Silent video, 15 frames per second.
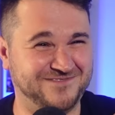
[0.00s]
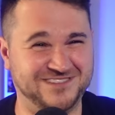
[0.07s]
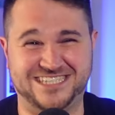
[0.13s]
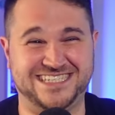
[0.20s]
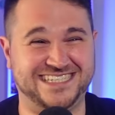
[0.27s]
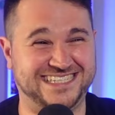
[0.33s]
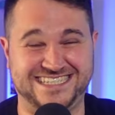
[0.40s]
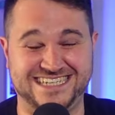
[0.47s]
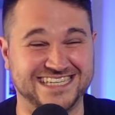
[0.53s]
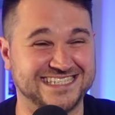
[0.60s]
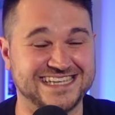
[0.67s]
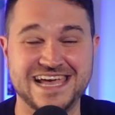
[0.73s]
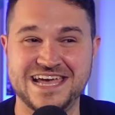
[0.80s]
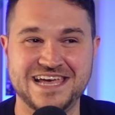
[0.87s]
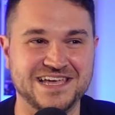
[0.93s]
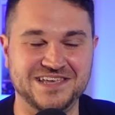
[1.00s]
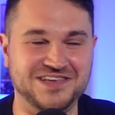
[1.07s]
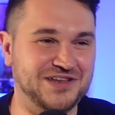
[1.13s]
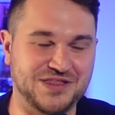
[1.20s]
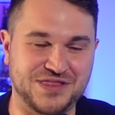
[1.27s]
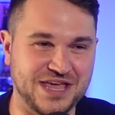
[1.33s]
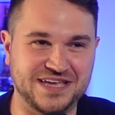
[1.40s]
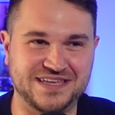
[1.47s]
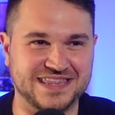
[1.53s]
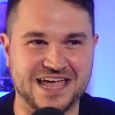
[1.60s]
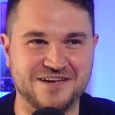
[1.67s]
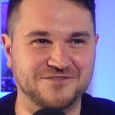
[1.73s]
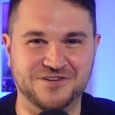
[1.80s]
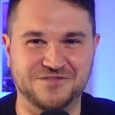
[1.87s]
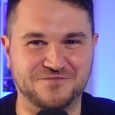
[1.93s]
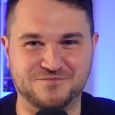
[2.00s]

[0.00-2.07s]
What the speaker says: which is just, you'd think they would